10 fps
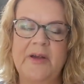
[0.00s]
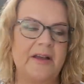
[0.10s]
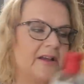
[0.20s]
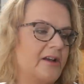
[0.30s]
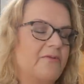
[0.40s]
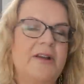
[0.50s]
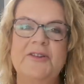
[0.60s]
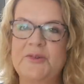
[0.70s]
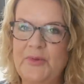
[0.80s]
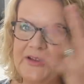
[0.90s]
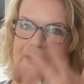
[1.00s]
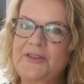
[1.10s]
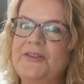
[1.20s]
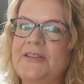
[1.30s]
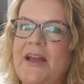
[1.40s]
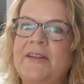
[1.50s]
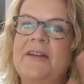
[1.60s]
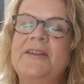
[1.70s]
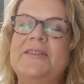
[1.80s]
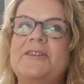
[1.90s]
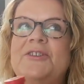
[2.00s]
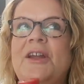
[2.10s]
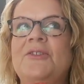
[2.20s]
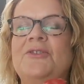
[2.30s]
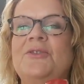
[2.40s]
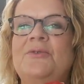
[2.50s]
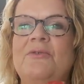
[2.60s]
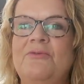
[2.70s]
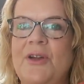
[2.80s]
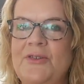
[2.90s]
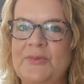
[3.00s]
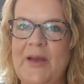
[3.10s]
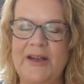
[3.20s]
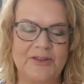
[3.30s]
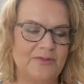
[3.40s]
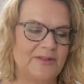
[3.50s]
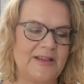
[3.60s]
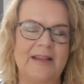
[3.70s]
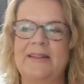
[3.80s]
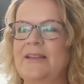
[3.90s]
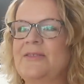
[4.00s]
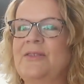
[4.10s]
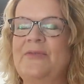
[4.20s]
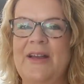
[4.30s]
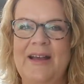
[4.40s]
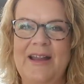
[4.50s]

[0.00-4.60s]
but when you spritz it, you just get a nice gentle rose petal scent, that sort of